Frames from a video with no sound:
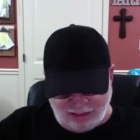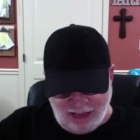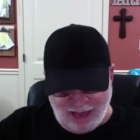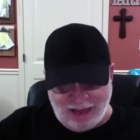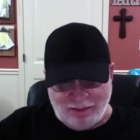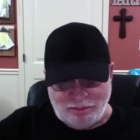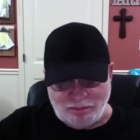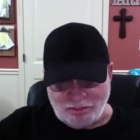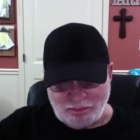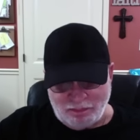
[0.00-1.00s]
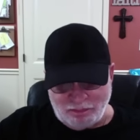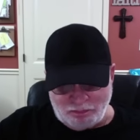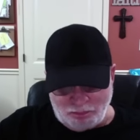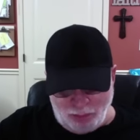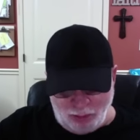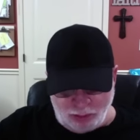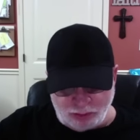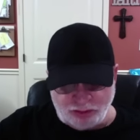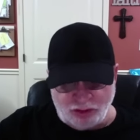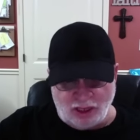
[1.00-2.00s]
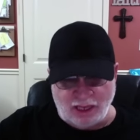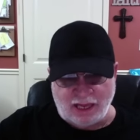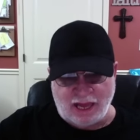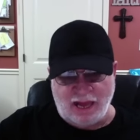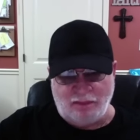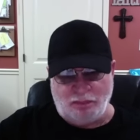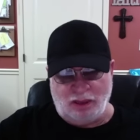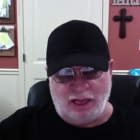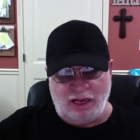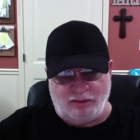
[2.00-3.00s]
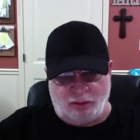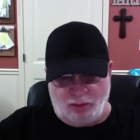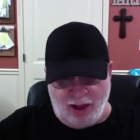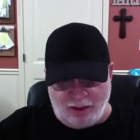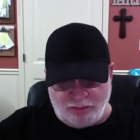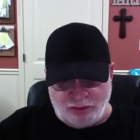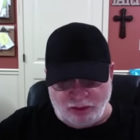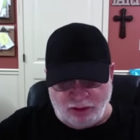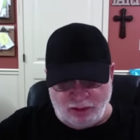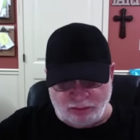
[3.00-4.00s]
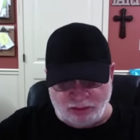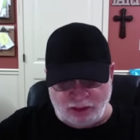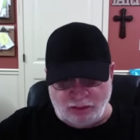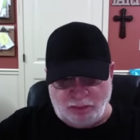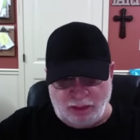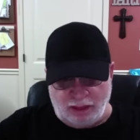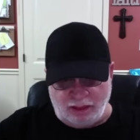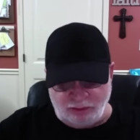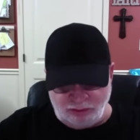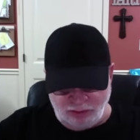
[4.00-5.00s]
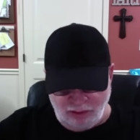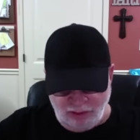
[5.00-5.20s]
time, personally, I believe a rapture comes into place.